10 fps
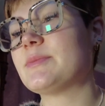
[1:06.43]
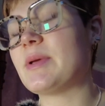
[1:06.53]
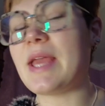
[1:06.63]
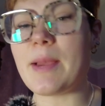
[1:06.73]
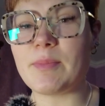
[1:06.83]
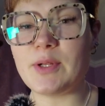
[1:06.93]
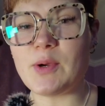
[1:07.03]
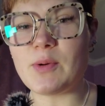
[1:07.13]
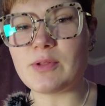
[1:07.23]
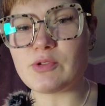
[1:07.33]
But yeah, I'm going to
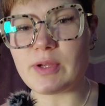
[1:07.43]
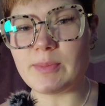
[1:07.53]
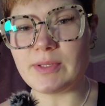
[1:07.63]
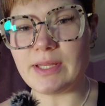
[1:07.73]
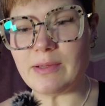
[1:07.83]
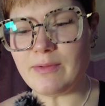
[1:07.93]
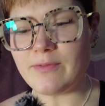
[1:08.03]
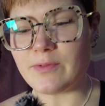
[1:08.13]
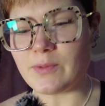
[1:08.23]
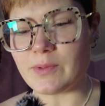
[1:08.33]
go on the treadmill now
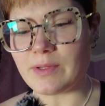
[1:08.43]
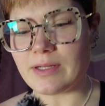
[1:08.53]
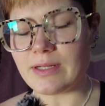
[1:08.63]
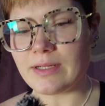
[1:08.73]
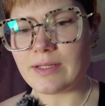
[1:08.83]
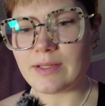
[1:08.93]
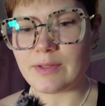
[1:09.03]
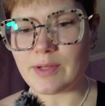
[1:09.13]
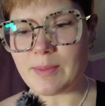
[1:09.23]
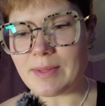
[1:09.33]
for
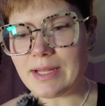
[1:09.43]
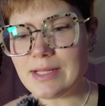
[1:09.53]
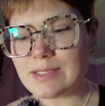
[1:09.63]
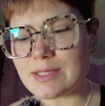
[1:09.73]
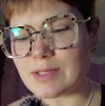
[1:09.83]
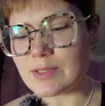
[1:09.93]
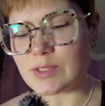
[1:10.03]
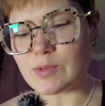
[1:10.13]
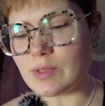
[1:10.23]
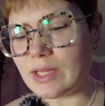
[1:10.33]
30 minutes. Going
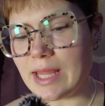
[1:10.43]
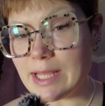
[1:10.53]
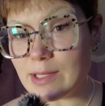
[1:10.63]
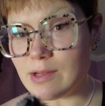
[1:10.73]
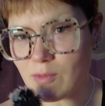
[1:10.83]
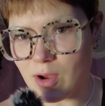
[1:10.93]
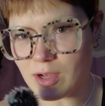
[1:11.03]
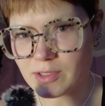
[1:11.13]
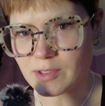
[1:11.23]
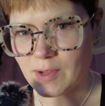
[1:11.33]
to do a light
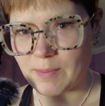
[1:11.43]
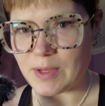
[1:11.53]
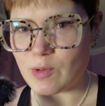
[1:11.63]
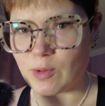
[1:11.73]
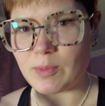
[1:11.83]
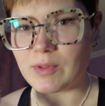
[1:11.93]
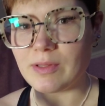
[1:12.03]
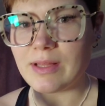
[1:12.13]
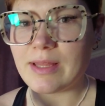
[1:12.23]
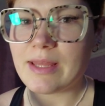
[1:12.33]
walk, not my
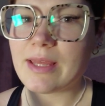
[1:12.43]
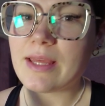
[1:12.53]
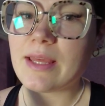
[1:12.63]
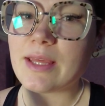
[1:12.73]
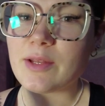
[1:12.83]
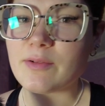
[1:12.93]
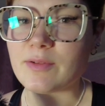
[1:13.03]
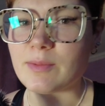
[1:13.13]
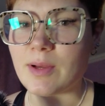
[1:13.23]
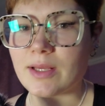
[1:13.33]
normal
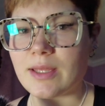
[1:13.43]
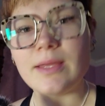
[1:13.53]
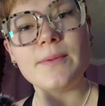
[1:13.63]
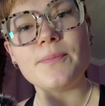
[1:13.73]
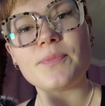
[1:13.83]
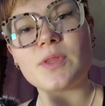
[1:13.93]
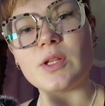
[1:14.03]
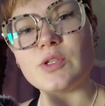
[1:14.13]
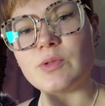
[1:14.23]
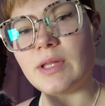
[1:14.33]
interval walking.
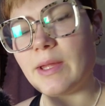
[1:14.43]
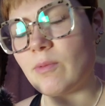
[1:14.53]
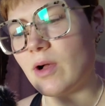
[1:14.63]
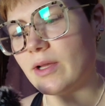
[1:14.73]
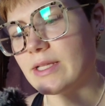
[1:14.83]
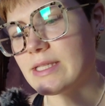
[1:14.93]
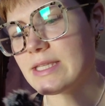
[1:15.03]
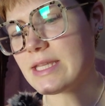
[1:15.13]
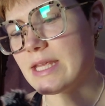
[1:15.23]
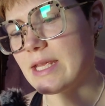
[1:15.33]
Going to do a light walk and
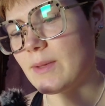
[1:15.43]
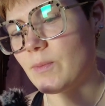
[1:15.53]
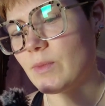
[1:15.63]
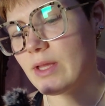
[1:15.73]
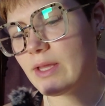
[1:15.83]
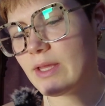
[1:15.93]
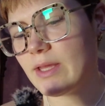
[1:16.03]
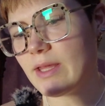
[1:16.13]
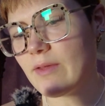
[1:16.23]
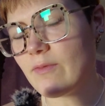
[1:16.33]
see
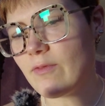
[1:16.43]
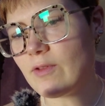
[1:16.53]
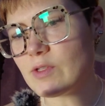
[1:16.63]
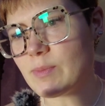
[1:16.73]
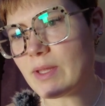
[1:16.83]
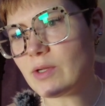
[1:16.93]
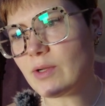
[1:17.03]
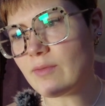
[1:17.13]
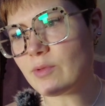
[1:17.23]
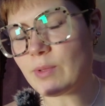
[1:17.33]
if it feels better
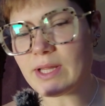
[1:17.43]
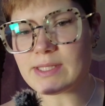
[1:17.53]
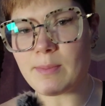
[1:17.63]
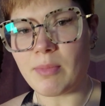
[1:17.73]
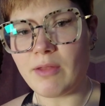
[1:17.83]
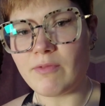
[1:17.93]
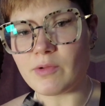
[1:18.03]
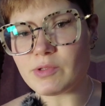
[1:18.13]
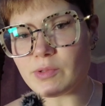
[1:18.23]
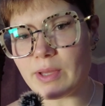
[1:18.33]
after we get some blood flow
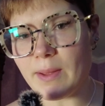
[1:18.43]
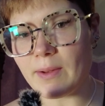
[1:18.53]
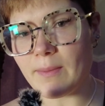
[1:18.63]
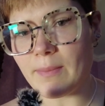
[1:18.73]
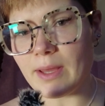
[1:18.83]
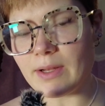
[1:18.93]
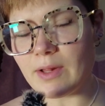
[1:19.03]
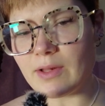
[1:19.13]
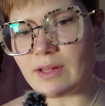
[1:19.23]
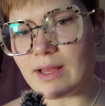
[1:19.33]
to it. But
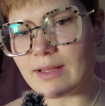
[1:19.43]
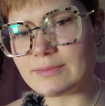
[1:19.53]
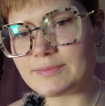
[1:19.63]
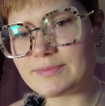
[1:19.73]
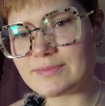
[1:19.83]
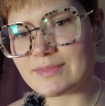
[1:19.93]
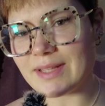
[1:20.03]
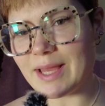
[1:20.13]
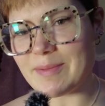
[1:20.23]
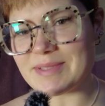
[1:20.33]
I'll
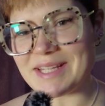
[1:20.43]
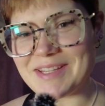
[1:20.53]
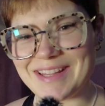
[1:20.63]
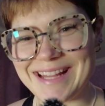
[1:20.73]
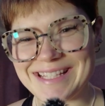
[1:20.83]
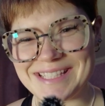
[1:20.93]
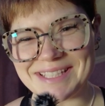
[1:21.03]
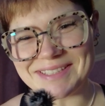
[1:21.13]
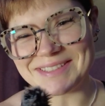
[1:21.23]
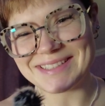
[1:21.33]
update you then
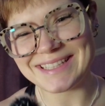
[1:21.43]
too.